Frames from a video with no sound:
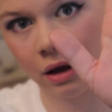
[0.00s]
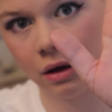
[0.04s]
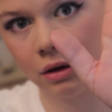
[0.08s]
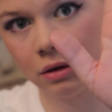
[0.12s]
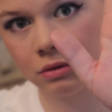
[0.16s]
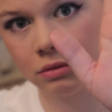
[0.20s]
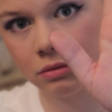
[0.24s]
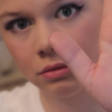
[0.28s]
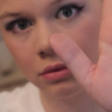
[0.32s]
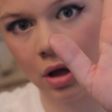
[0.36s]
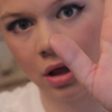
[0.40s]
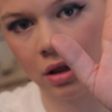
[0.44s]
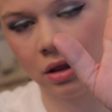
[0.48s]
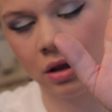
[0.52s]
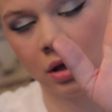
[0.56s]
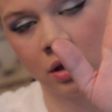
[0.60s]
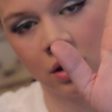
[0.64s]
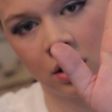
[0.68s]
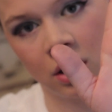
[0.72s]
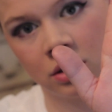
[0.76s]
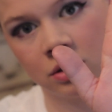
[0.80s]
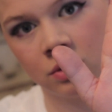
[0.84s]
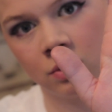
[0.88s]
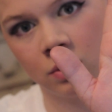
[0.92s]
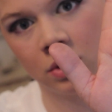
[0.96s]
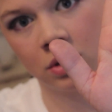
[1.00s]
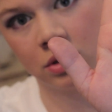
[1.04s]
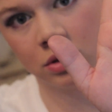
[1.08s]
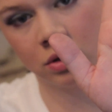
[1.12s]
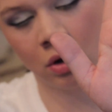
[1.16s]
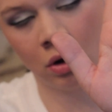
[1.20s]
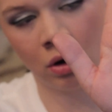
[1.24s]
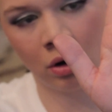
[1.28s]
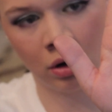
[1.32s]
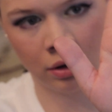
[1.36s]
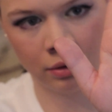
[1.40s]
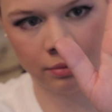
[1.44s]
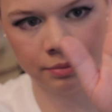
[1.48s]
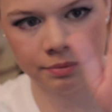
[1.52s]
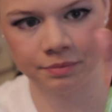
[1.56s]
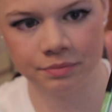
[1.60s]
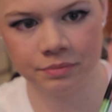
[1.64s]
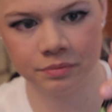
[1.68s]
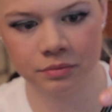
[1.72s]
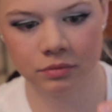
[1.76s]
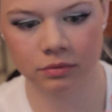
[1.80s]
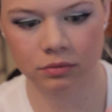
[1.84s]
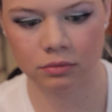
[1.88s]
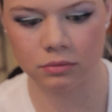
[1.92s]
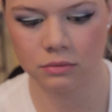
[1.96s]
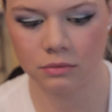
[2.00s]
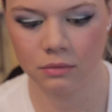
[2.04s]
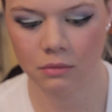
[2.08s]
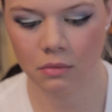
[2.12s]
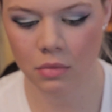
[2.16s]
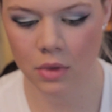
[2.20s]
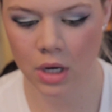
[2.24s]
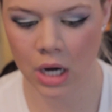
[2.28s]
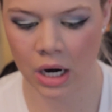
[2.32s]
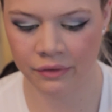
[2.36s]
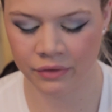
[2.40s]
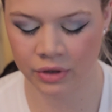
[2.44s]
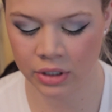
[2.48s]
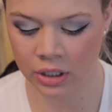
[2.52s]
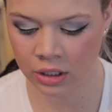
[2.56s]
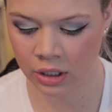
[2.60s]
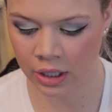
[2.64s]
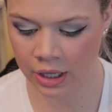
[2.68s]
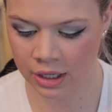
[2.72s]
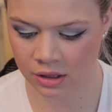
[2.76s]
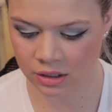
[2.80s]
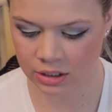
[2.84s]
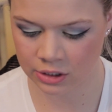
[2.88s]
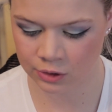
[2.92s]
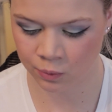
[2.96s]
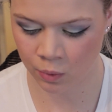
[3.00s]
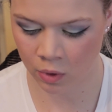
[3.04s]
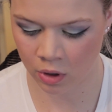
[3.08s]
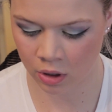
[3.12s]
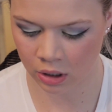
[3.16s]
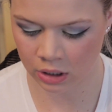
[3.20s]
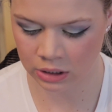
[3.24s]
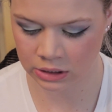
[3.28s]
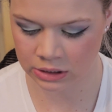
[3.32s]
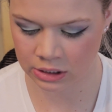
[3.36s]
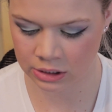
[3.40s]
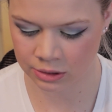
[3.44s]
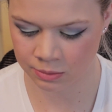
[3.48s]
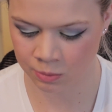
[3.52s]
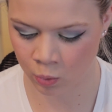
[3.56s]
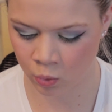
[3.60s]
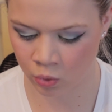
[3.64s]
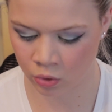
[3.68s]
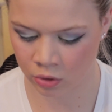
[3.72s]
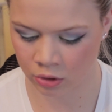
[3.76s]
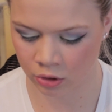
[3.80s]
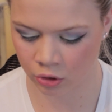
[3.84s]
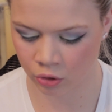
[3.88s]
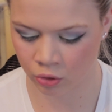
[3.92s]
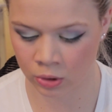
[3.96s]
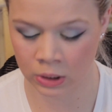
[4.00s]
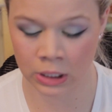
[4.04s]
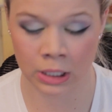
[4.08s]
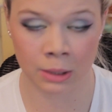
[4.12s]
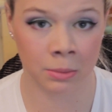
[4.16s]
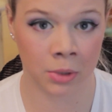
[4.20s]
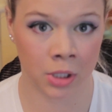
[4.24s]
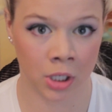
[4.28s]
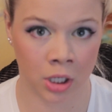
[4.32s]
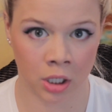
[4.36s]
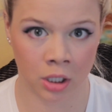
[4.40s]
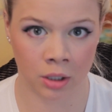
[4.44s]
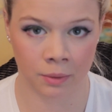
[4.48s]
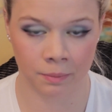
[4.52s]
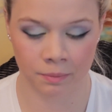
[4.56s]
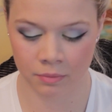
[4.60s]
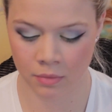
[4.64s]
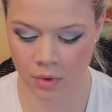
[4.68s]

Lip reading: I think that's what it's called. I really like this one because it's more creamier